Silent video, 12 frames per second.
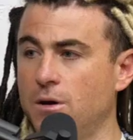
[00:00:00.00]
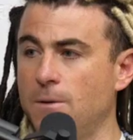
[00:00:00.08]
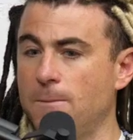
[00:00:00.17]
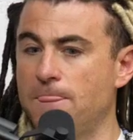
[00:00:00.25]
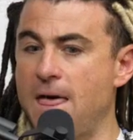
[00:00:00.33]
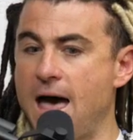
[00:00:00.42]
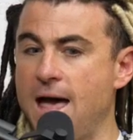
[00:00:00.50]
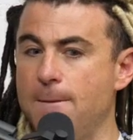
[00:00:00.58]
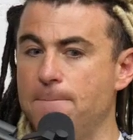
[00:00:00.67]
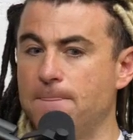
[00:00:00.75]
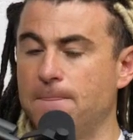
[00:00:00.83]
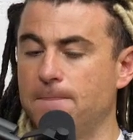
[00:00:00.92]
that
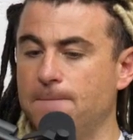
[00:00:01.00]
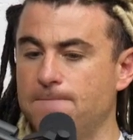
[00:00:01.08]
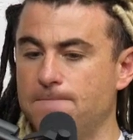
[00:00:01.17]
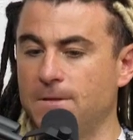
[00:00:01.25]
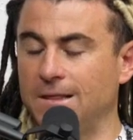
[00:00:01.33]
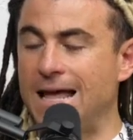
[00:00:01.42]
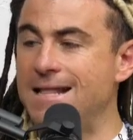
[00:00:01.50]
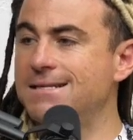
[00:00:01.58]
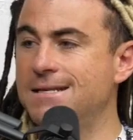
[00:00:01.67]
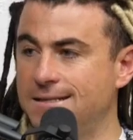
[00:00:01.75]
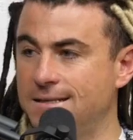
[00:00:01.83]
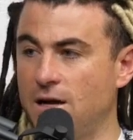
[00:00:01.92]
lends
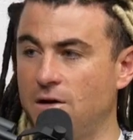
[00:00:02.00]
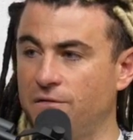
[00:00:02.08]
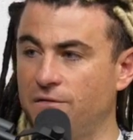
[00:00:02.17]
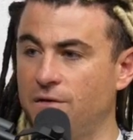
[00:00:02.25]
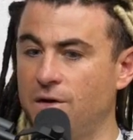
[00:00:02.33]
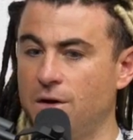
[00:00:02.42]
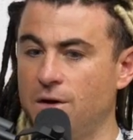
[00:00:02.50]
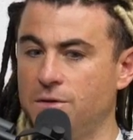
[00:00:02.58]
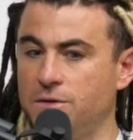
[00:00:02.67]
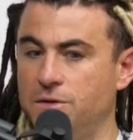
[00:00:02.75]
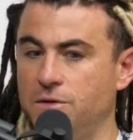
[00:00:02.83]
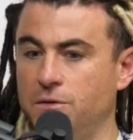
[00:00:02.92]
itself
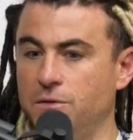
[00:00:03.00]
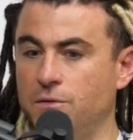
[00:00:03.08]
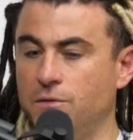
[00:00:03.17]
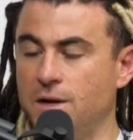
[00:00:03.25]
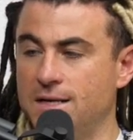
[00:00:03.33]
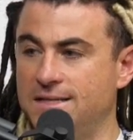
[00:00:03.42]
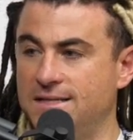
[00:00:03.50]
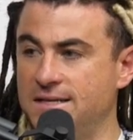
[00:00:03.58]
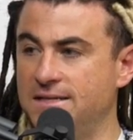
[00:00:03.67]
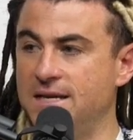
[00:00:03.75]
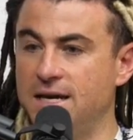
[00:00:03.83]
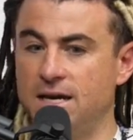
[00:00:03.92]
to
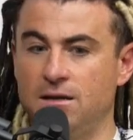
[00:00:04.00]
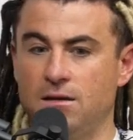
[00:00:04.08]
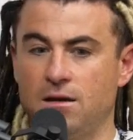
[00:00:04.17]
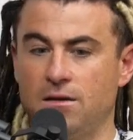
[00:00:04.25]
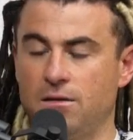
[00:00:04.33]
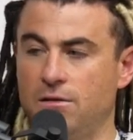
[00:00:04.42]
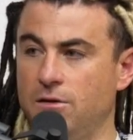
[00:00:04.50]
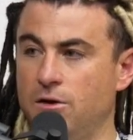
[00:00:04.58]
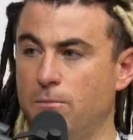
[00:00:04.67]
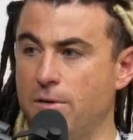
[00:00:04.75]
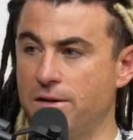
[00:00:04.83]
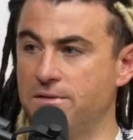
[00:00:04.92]
assisting your
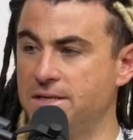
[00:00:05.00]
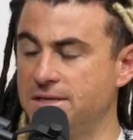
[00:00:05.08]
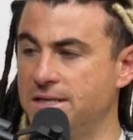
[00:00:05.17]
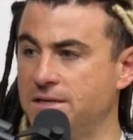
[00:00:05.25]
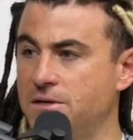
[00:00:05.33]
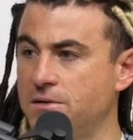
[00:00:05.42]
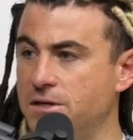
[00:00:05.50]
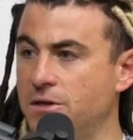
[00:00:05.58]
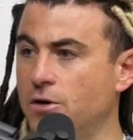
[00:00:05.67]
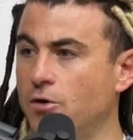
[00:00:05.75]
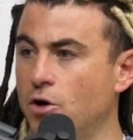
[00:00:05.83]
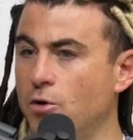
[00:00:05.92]
brothers and sisters in the
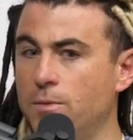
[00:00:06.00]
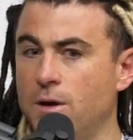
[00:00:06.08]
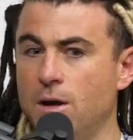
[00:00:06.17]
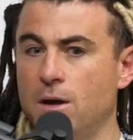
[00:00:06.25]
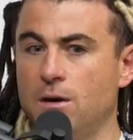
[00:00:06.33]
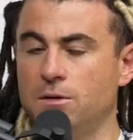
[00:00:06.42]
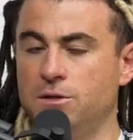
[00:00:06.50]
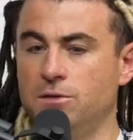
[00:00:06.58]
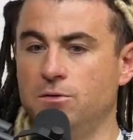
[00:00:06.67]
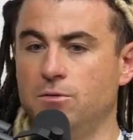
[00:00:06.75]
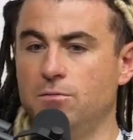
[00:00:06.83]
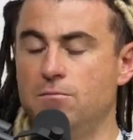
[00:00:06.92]
group,
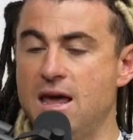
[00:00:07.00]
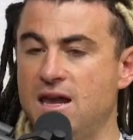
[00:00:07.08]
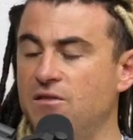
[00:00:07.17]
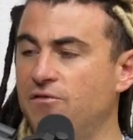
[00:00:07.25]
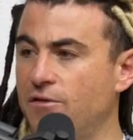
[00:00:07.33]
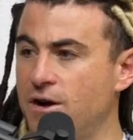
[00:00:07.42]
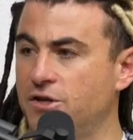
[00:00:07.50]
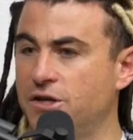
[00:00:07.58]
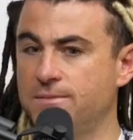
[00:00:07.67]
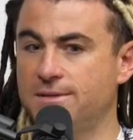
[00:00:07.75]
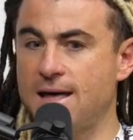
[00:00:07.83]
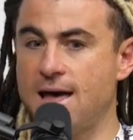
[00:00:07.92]
to making
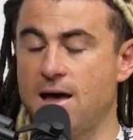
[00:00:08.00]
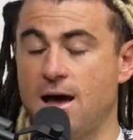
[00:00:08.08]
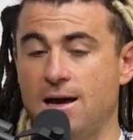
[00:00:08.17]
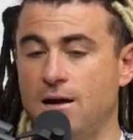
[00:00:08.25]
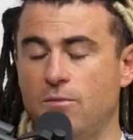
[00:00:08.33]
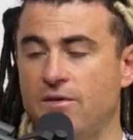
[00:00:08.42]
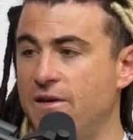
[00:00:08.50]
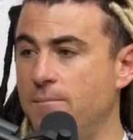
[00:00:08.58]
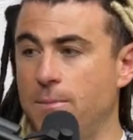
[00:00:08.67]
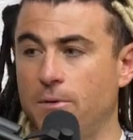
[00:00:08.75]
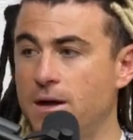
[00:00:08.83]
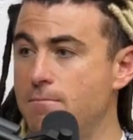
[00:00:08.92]
friendships that we've had
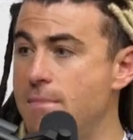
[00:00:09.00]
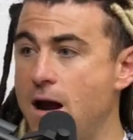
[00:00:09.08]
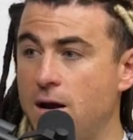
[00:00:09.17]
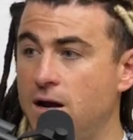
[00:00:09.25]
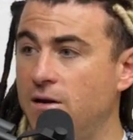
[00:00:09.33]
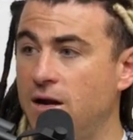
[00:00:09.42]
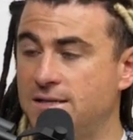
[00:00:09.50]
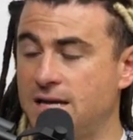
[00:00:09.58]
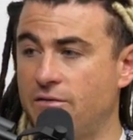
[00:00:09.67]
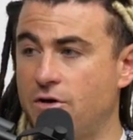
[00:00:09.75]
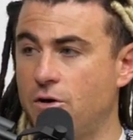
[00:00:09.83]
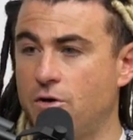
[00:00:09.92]
people get married inside
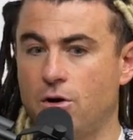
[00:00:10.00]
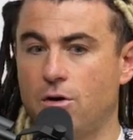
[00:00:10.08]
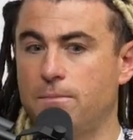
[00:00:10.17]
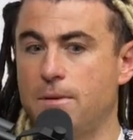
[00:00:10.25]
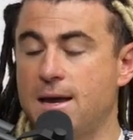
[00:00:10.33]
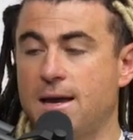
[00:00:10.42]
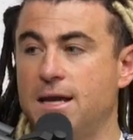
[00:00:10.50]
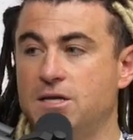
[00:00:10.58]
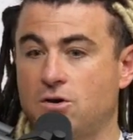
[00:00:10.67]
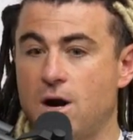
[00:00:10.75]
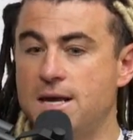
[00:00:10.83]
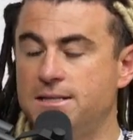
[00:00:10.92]
of our group. Like it's
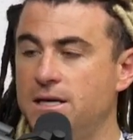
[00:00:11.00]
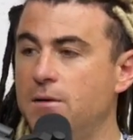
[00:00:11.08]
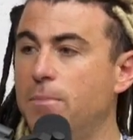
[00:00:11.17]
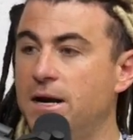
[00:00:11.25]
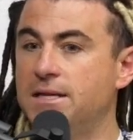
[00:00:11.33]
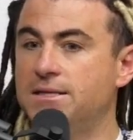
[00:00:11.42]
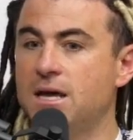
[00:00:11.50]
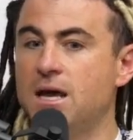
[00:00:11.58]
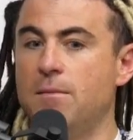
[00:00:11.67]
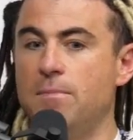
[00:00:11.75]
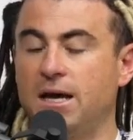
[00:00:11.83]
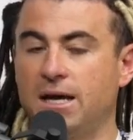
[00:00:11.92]
crazy, but it's
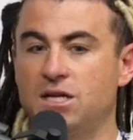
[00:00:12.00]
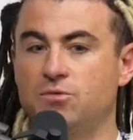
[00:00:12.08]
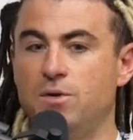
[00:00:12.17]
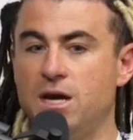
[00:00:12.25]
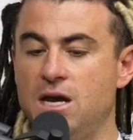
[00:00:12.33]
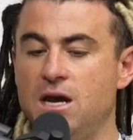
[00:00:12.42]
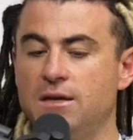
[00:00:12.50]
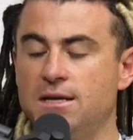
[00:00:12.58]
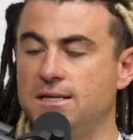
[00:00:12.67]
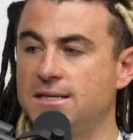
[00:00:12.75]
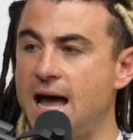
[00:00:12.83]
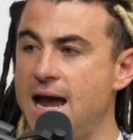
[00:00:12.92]
because we
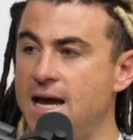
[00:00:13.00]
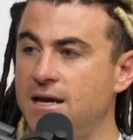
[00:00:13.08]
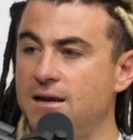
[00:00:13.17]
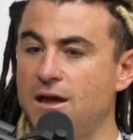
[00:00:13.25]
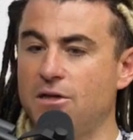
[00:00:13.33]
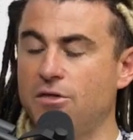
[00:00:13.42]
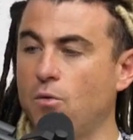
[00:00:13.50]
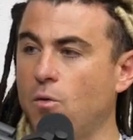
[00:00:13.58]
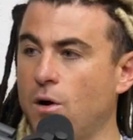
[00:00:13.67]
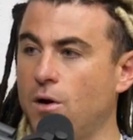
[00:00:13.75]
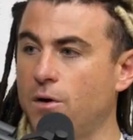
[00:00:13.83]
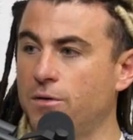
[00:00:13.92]
designed the
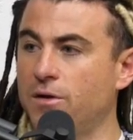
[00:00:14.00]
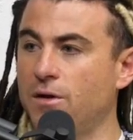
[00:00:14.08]
world,